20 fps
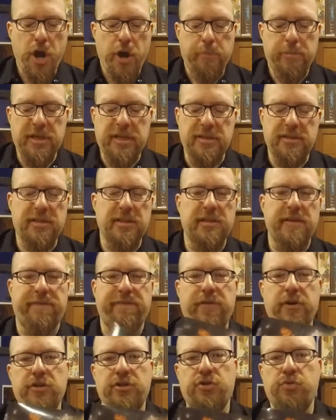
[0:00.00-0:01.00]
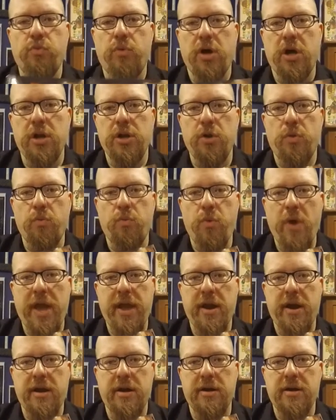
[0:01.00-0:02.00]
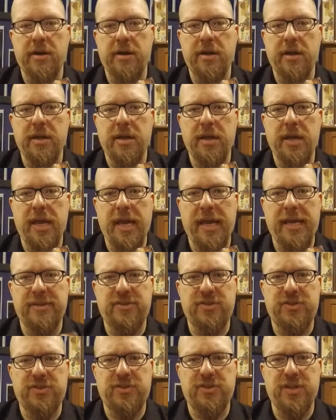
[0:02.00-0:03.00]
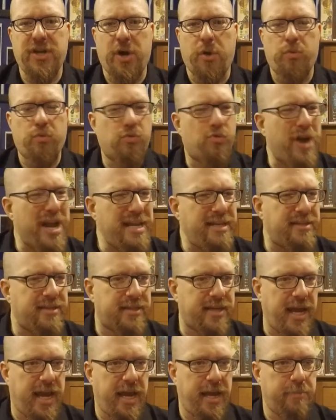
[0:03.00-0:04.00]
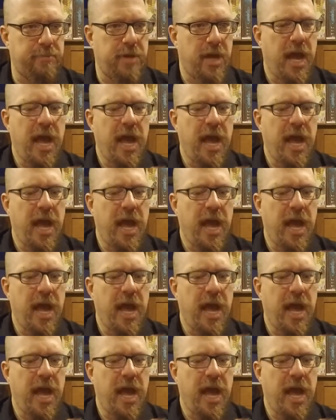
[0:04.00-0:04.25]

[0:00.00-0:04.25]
But this is the first one where it's a race game.